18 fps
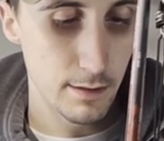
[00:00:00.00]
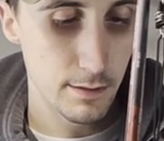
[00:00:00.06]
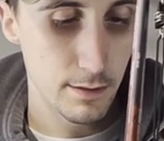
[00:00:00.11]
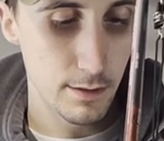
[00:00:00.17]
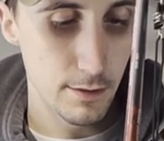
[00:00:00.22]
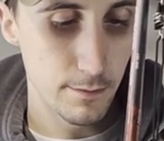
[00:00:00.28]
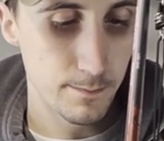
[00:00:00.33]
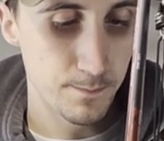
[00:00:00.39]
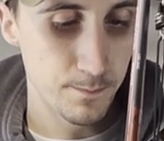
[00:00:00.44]

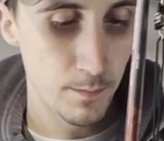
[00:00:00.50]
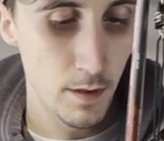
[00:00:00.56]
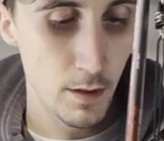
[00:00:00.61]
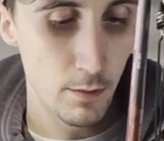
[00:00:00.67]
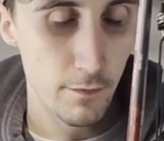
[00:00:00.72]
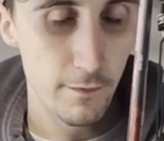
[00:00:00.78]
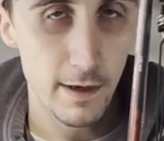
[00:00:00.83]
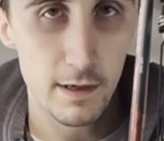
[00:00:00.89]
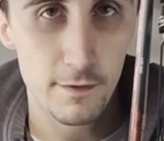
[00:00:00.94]
So
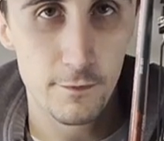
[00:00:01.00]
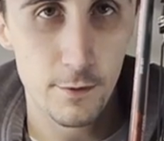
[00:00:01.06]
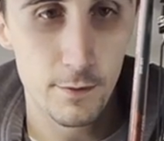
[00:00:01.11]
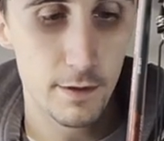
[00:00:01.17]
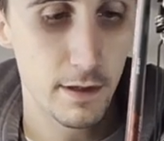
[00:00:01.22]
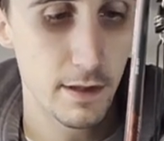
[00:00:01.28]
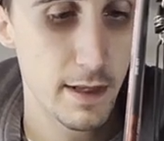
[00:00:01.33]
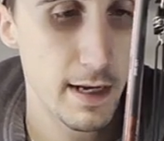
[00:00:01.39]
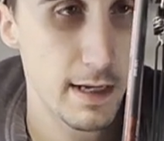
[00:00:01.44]
we'll fast
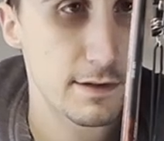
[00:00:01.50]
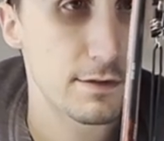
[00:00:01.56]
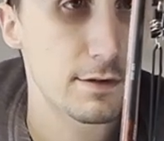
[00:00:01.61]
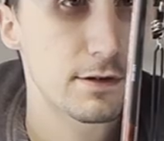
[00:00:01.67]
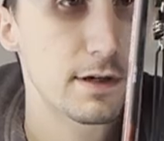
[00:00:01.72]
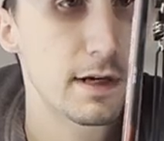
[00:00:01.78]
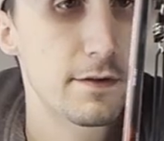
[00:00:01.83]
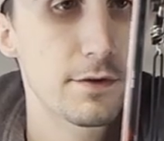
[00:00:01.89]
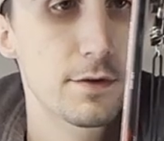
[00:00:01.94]
forward to that so you
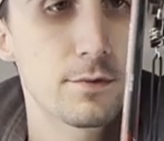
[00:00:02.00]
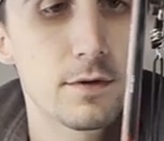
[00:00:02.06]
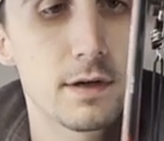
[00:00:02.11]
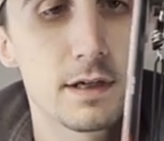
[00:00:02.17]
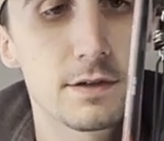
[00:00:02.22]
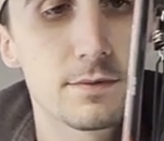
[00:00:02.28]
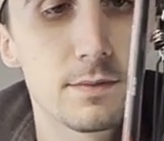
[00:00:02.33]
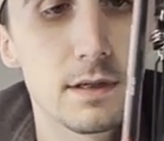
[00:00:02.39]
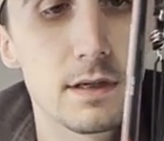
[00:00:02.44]
don't have to
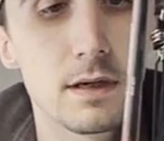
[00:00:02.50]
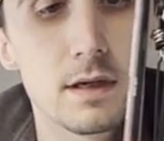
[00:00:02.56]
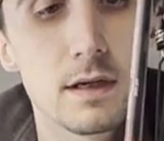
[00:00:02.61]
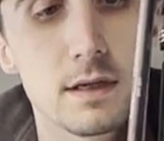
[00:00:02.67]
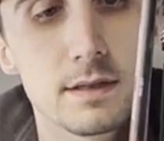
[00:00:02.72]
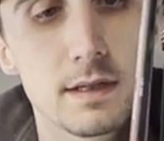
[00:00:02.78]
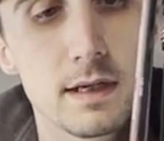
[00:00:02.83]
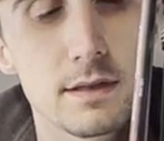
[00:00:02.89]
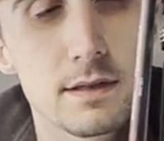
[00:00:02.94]
watch me
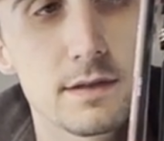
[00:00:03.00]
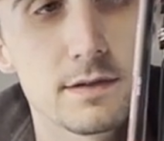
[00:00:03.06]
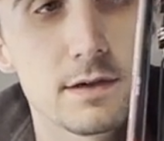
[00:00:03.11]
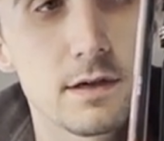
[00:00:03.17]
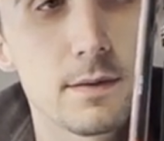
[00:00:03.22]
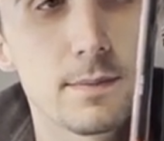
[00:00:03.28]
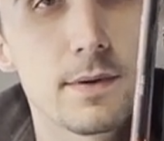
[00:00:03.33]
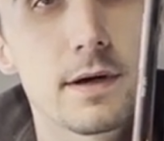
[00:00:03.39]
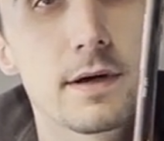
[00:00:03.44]
take this
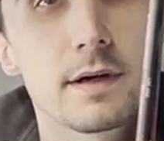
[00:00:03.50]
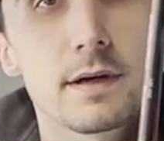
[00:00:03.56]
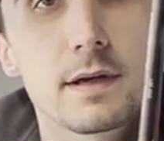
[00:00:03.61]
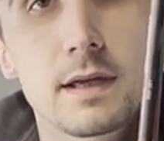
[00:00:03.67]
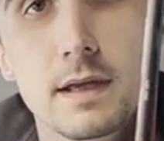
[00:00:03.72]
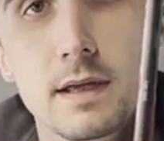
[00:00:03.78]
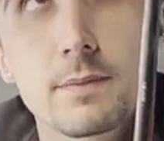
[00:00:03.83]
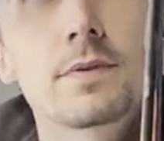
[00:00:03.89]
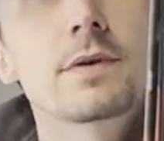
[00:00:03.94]
all apart and